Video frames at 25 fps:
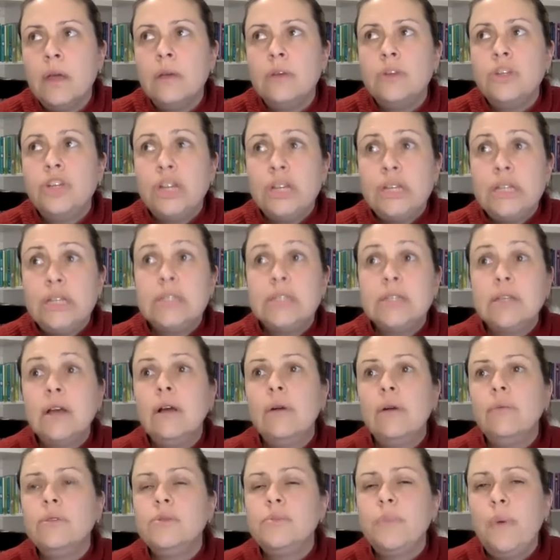chances are
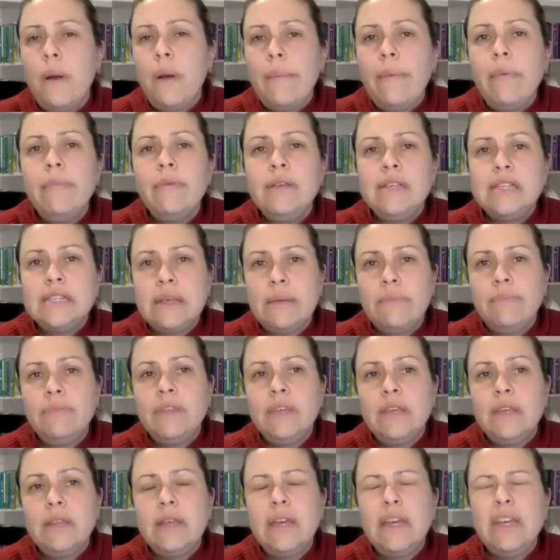it was probably
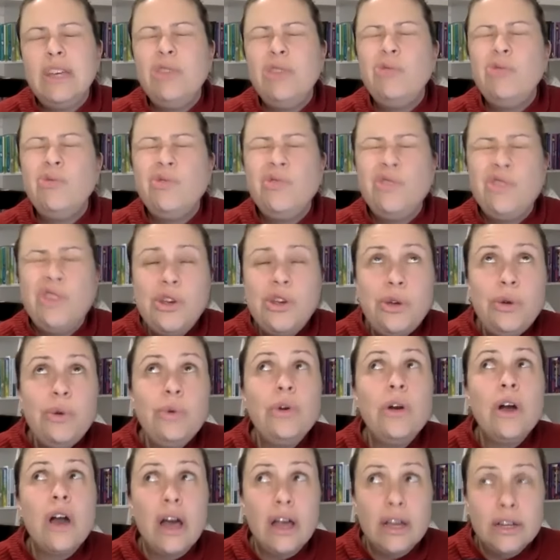something that you knew
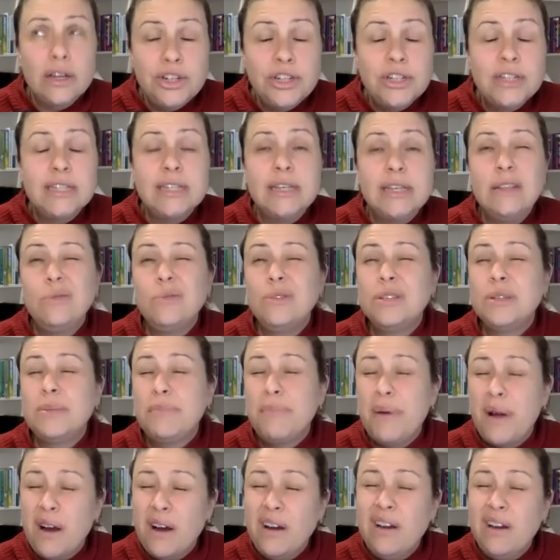consciously. There was a
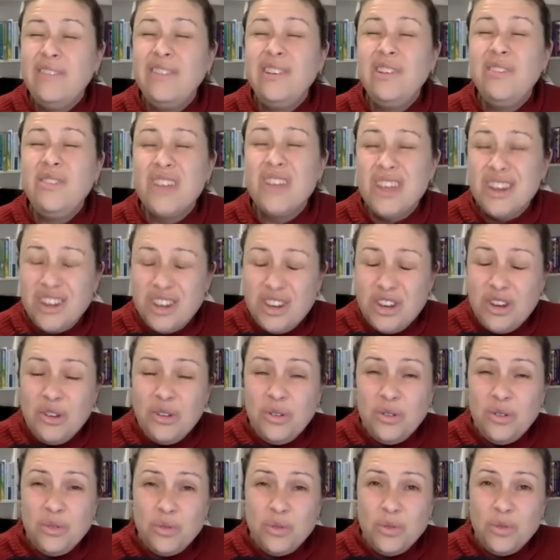part of you that
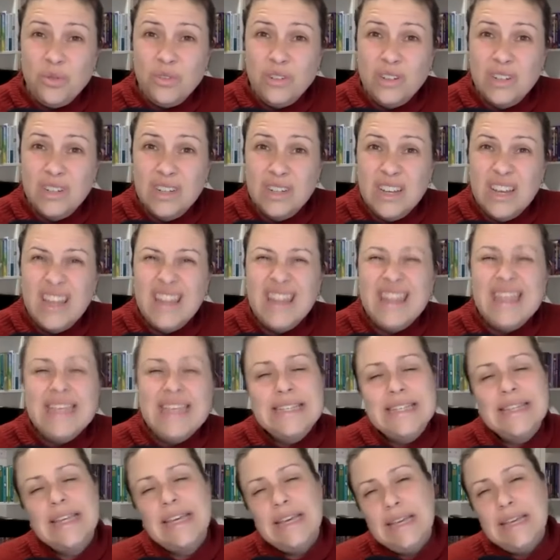knew,
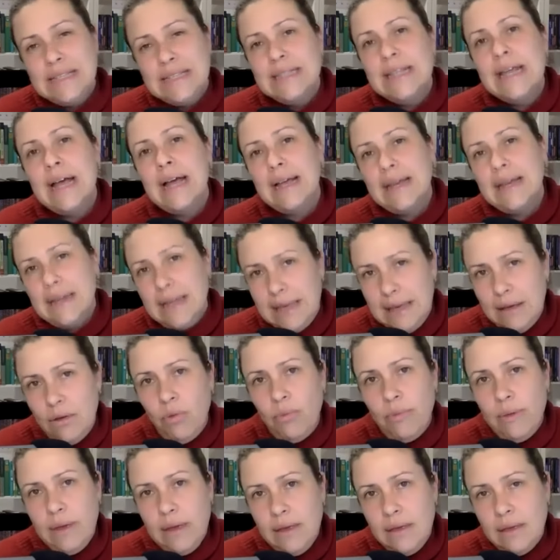this thing is not going to kill
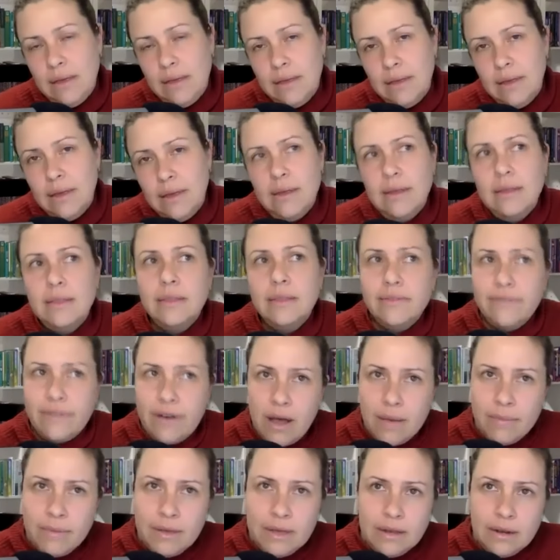me. The
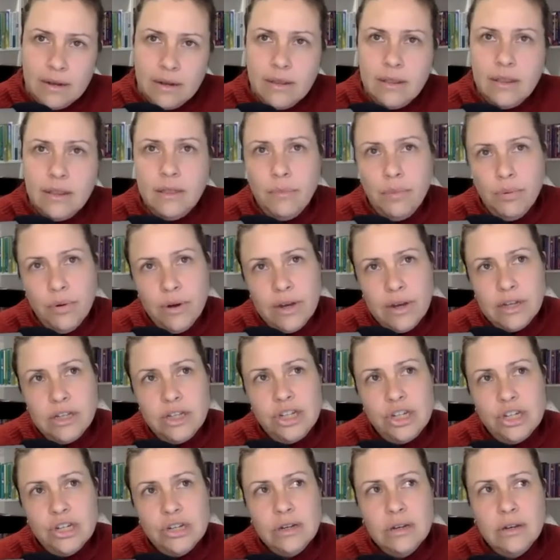vomit, the
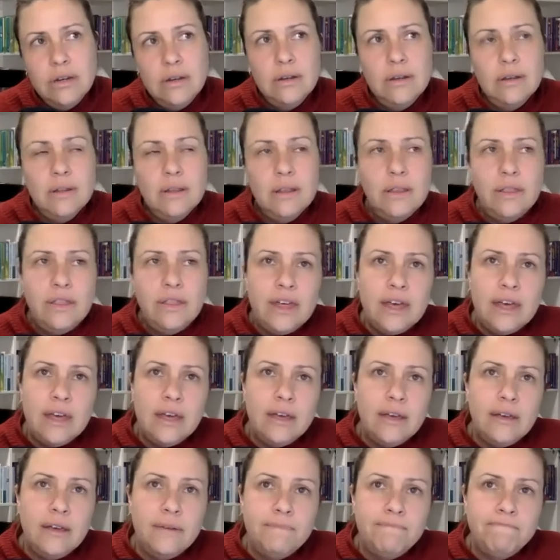bridge,
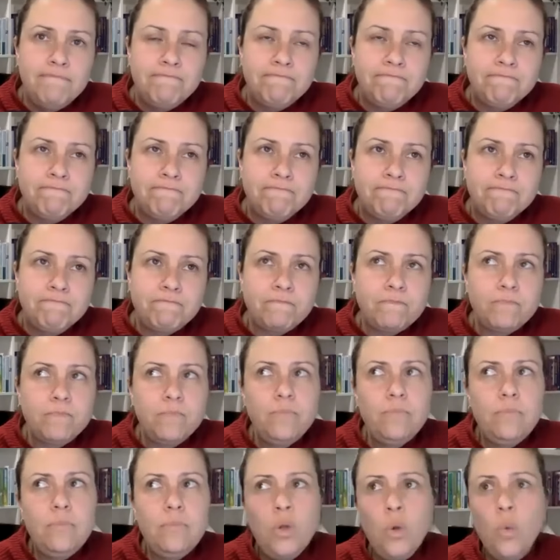the
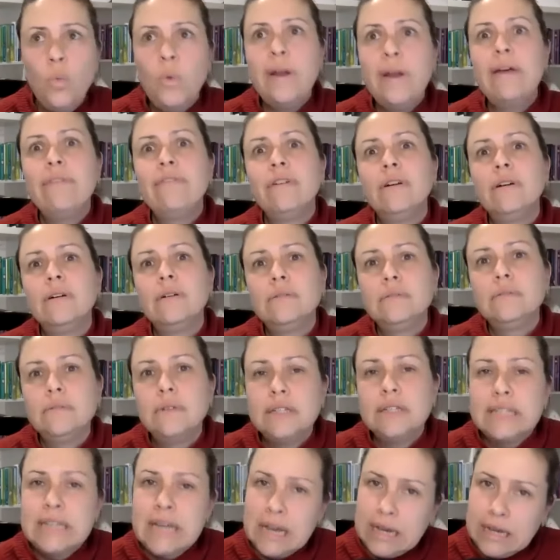whatever,
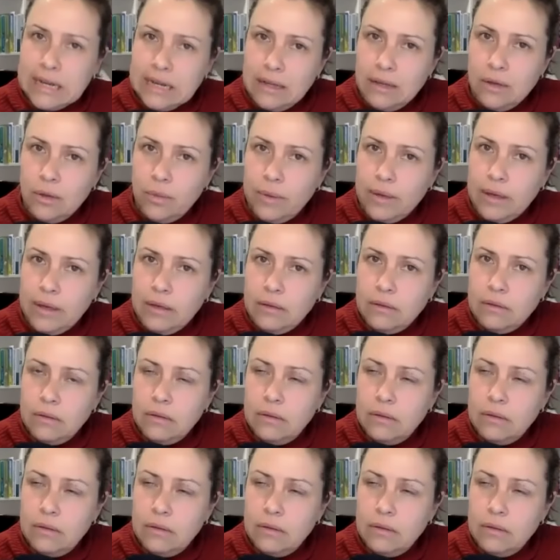it's not going to kill me.